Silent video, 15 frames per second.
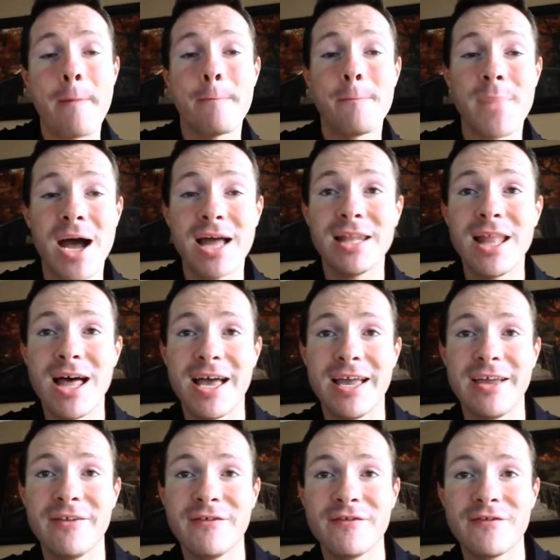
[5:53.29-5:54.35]
My
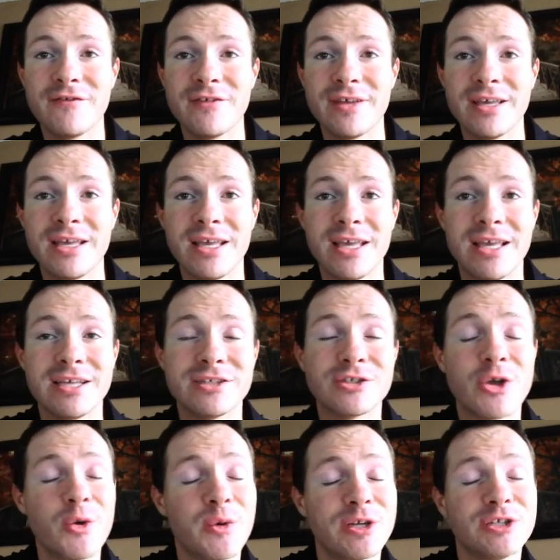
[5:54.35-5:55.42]
life is
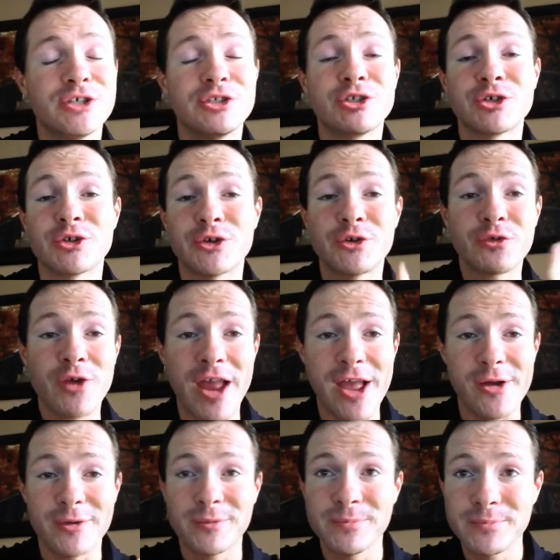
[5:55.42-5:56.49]
going to turn
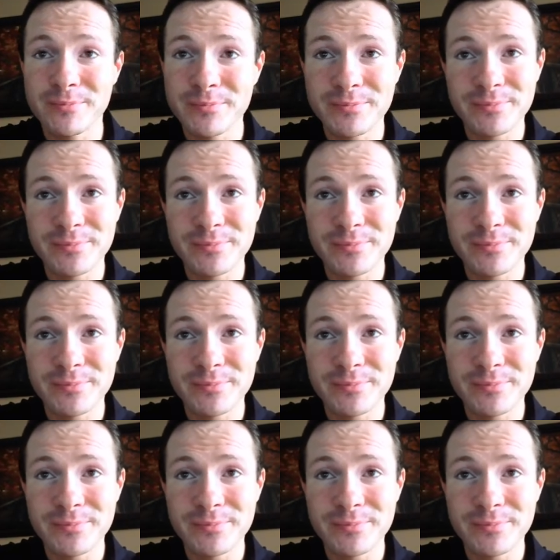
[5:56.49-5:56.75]
around